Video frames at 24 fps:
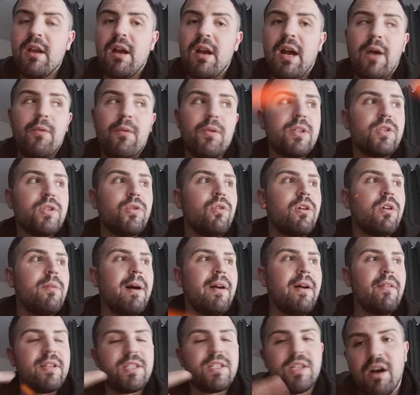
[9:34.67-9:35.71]
I want to talk
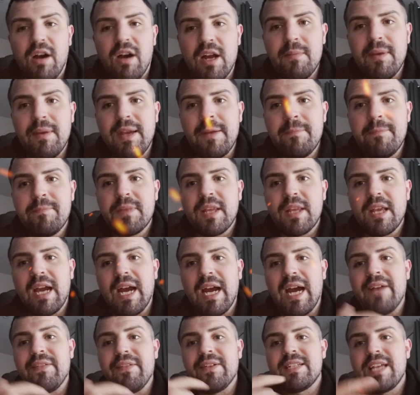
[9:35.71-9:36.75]
about the timing,
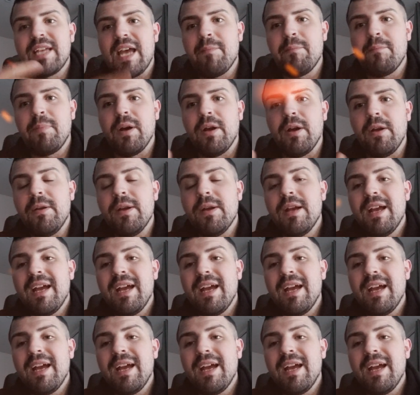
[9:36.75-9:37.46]
the tempo,